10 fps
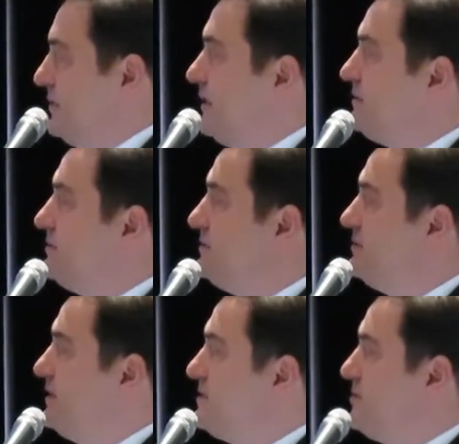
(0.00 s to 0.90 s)
And
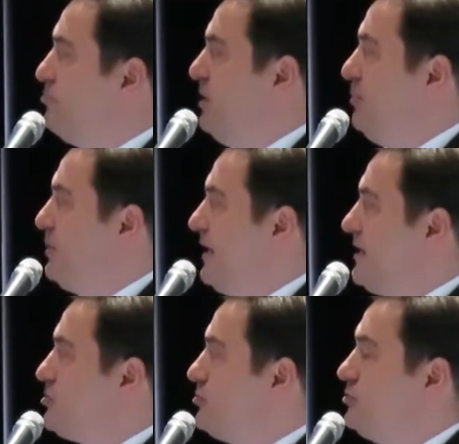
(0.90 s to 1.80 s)
there's a
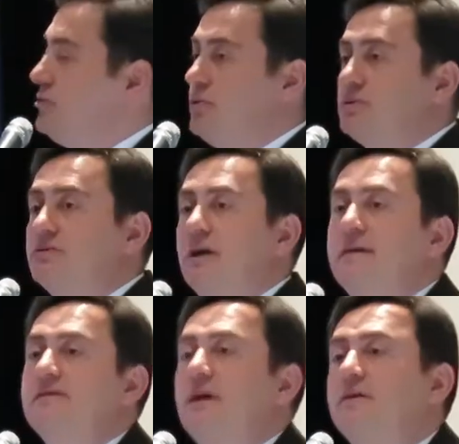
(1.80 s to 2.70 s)
BPH nodule on the
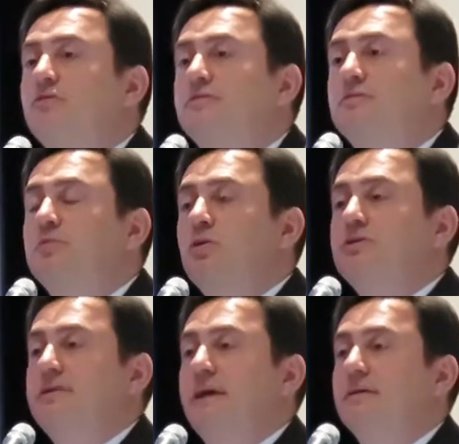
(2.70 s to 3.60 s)
right side of the
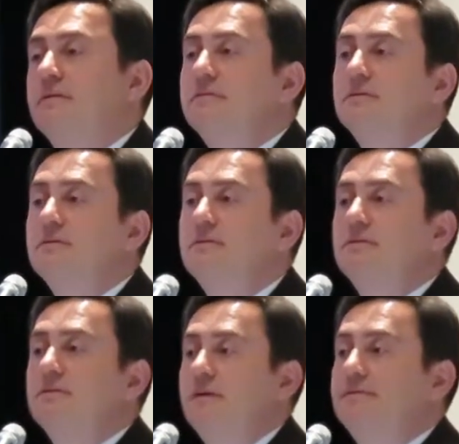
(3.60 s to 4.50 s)
prostate,
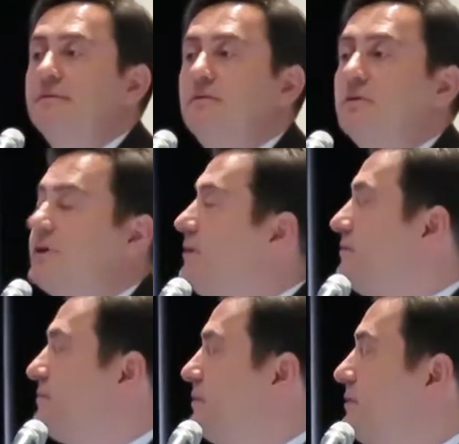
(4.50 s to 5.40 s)
if you look
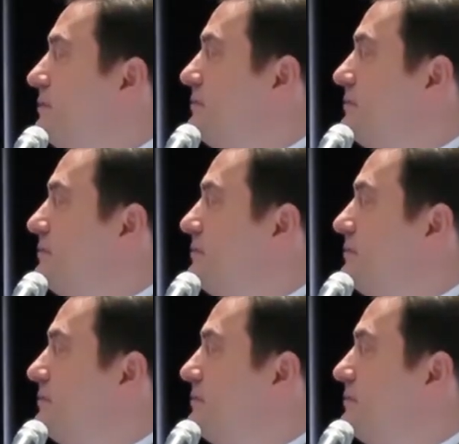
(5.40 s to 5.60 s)
carefully.